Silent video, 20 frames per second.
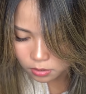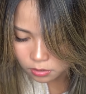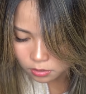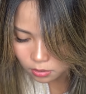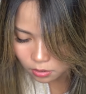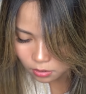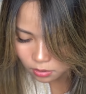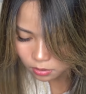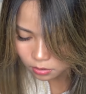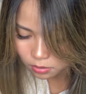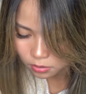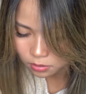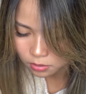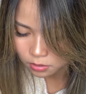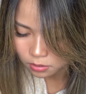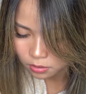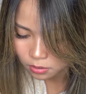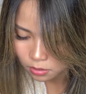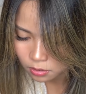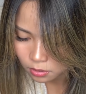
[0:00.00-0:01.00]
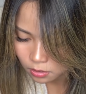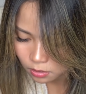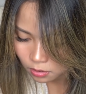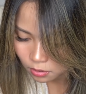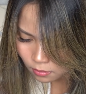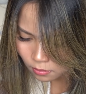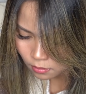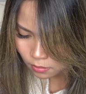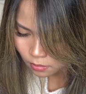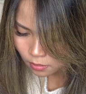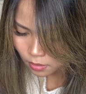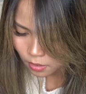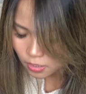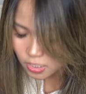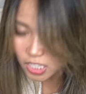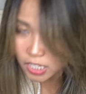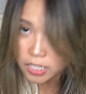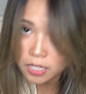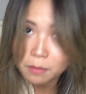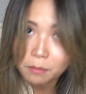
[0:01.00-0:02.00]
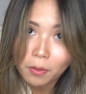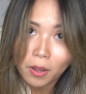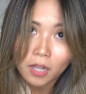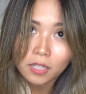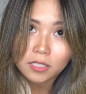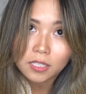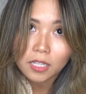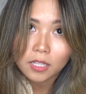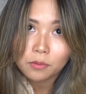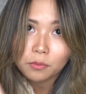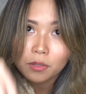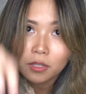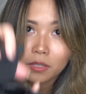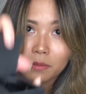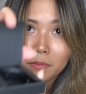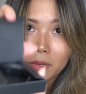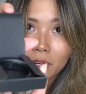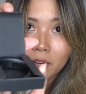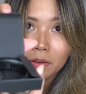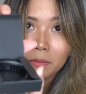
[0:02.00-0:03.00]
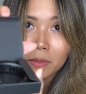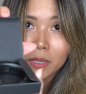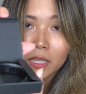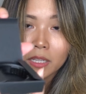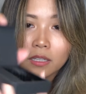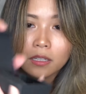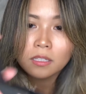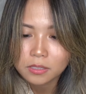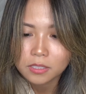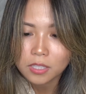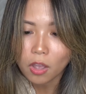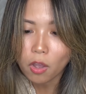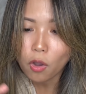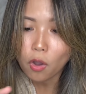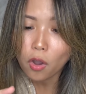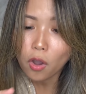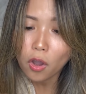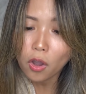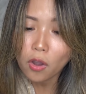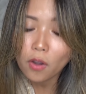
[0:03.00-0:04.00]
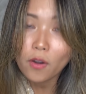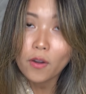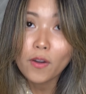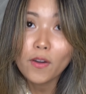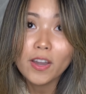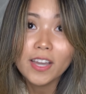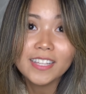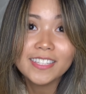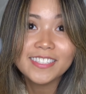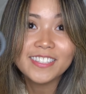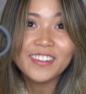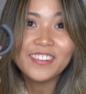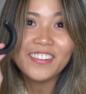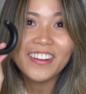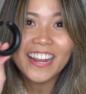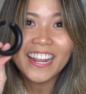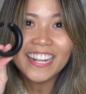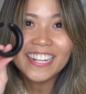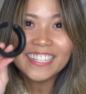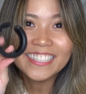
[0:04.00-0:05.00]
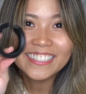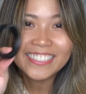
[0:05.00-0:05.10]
is this? It's like in a box. Like, will you marry me? Just say, oh, it's a ring